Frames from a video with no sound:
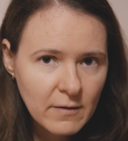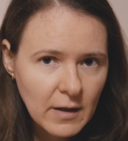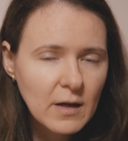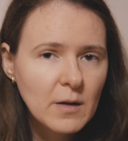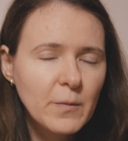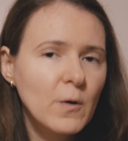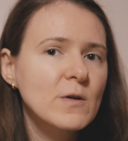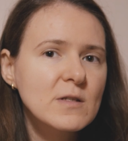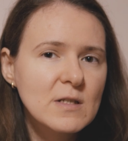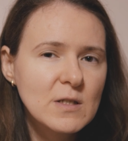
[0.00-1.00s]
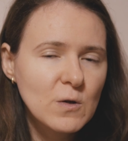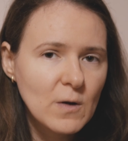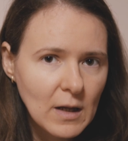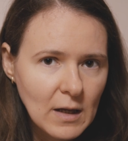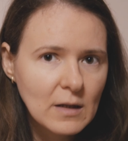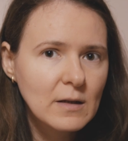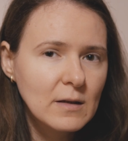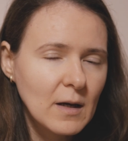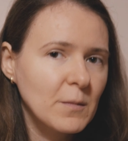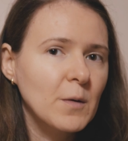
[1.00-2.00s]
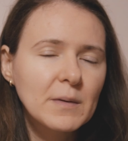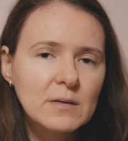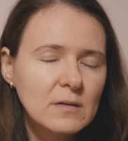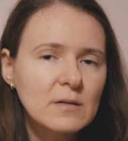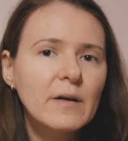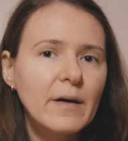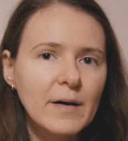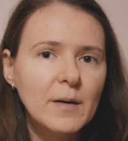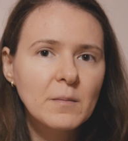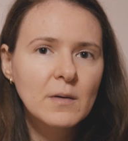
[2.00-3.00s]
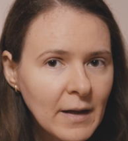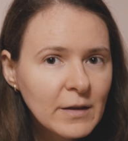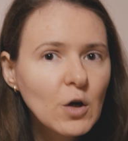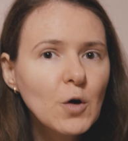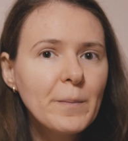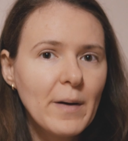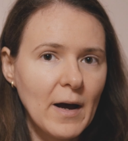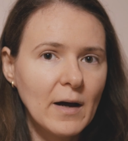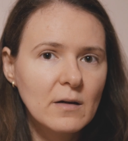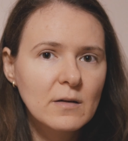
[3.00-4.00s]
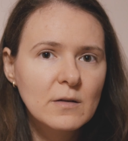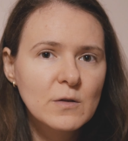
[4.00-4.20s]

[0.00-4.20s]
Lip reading: thinking process you're in at that moment in time and go back